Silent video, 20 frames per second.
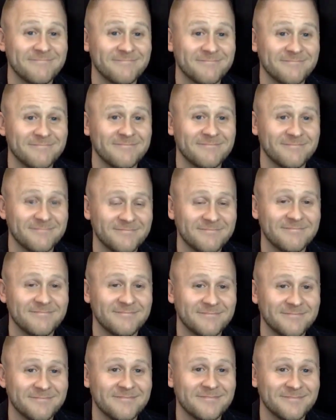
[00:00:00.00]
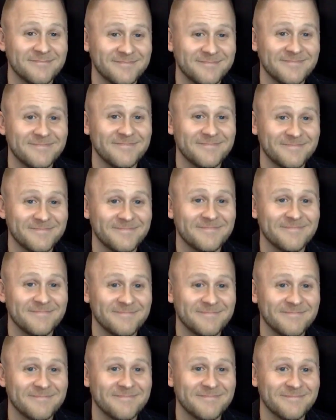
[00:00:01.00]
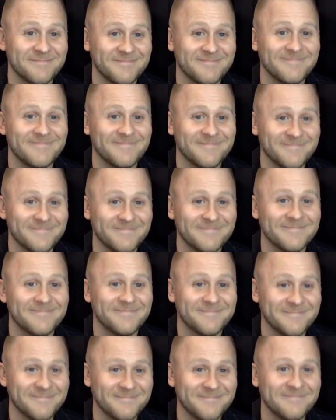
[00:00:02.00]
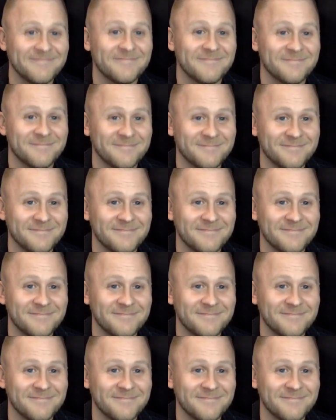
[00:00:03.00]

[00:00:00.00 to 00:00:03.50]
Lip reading: No words are spoken by the person on screen.